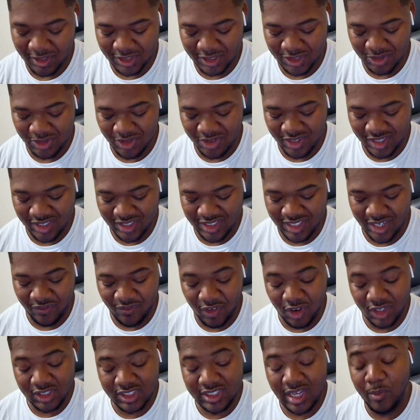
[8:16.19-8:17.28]
two units here.
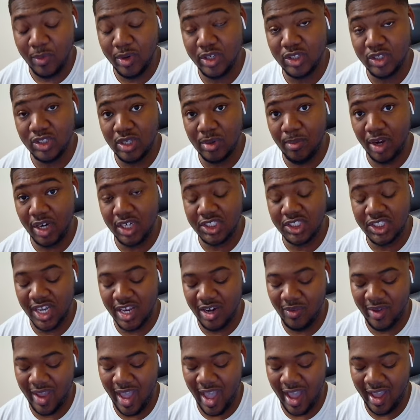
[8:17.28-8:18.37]
First time we're using them on the channel.
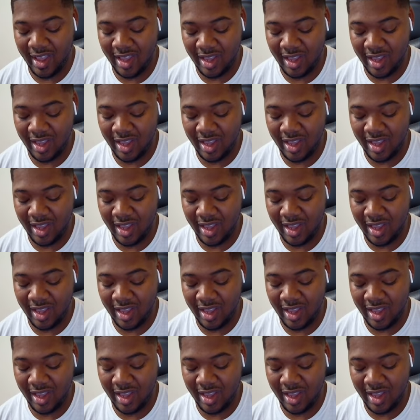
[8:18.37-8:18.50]
We got